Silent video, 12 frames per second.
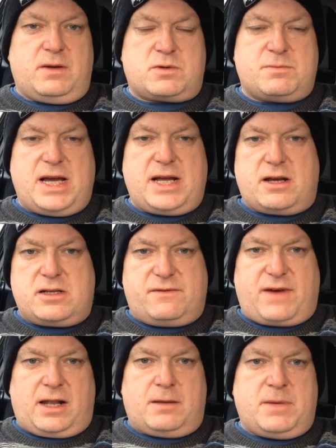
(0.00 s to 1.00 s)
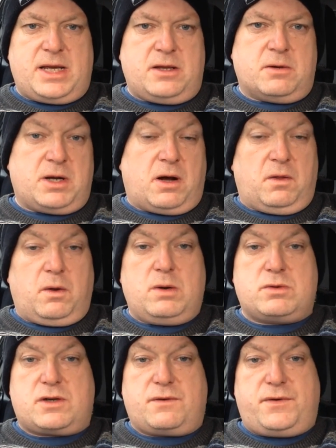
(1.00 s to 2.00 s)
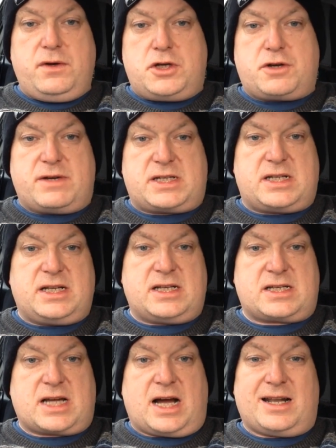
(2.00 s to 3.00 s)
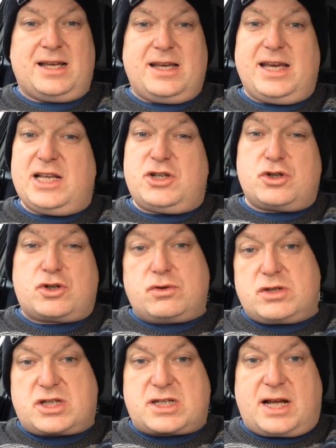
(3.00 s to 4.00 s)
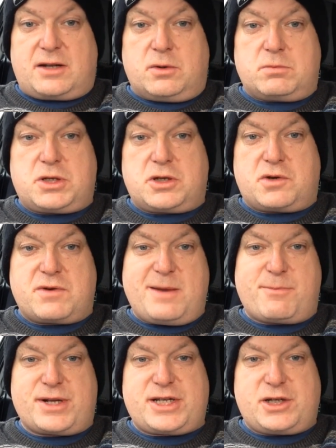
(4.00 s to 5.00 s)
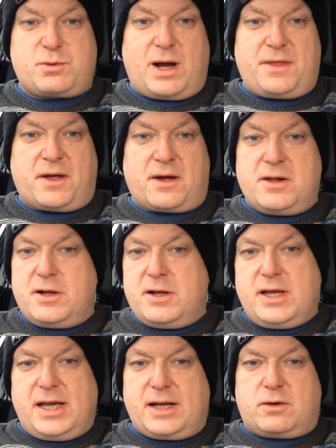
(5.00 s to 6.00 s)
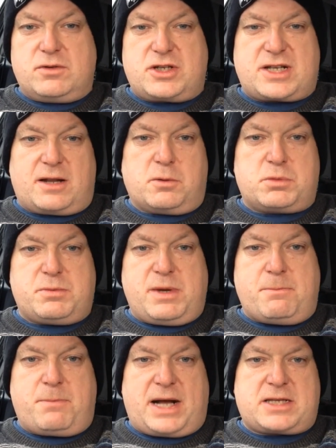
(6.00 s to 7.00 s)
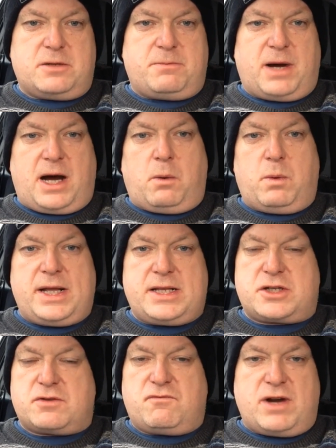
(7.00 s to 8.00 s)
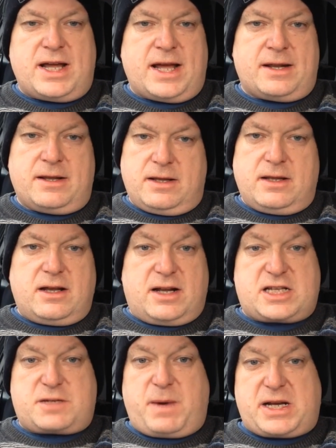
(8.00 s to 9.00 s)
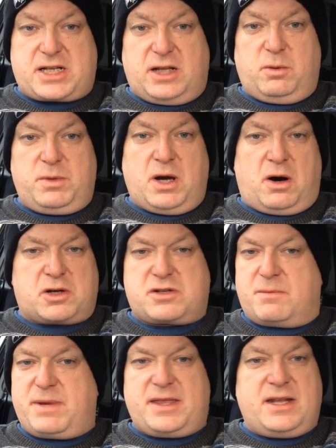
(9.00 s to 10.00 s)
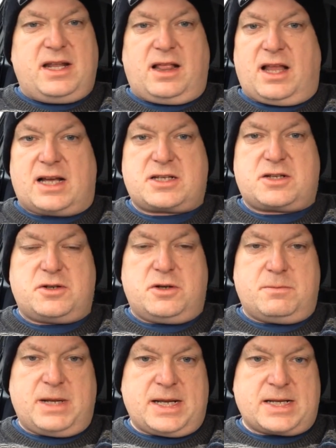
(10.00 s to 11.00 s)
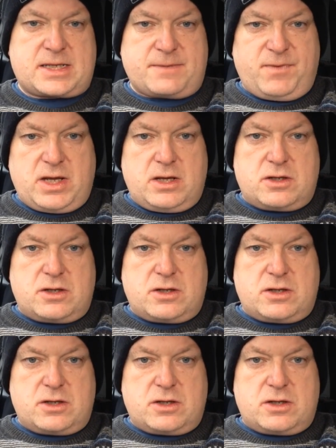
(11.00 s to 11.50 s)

It was made out of aluminium, and although it was a futuristic design, it just couldn't stand up to the great British weather. It couldn't stand up to being battered by winds and rain, and especially up Yorkshire, I bet they didn't last 2 minutes.